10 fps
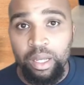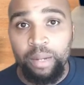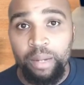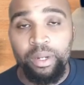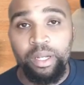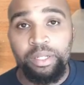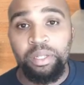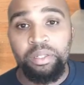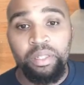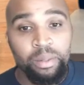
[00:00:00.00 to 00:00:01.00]
because
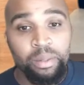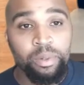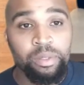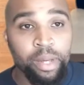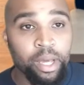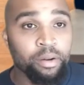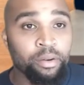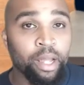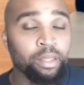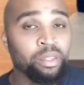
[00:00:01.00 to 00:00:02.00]
the numbers matter,
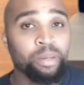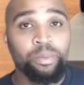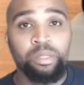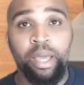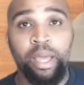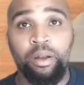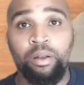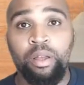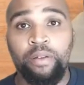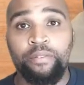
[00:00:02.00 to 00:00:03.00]
right? The numbers
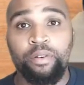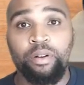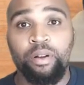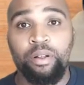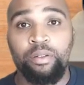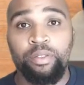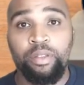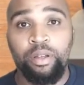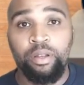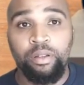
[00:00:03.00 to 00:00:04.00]
matter for
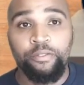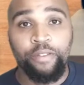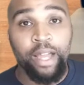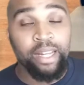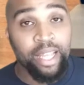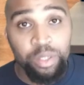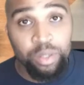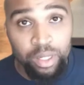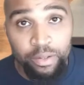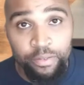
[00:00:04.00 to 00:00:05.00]
the
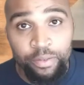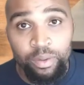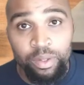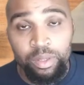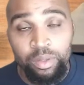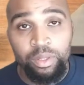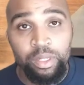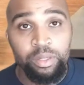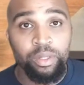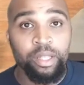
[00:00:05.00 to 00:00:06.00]
financially for a school
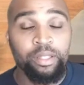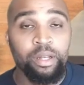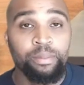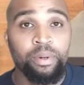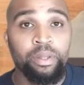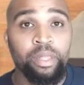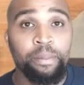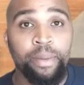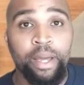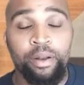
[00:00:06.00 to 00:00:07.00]
district. They
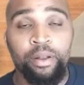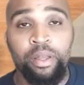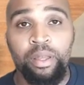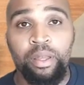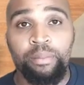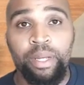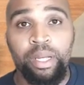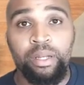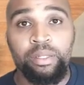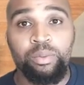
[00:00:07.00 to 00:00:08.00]
matter
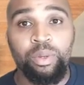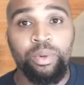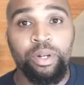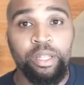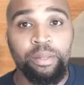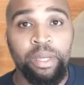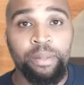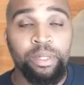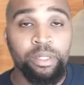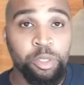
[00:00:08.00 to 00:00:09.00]
because we want to be
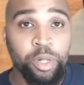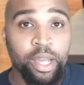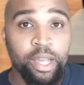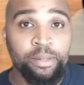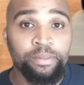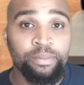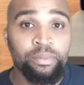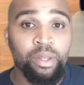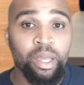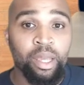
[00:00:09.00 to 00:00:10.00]
able to track
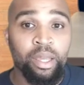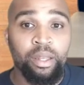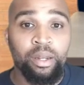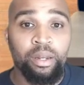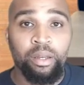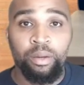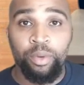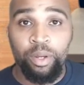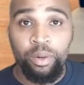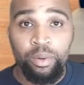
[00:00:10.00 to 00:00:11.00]
and
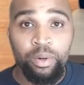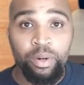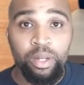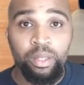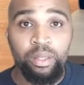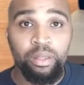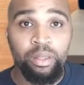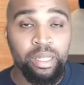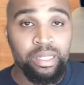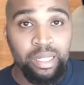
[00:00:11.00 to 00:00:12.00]
record
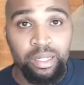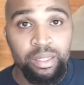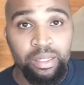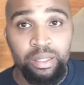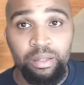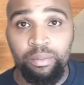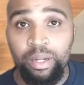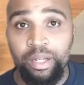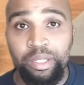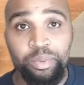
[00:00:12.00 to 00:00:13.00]
the attendance
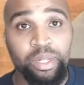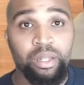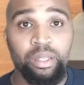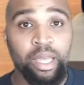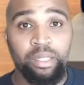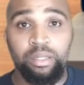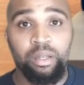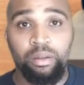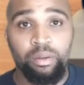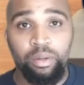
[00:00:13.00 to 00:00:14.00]
because that's
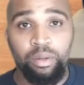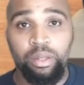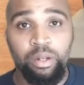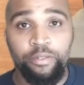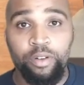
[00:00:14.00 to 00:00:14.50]
for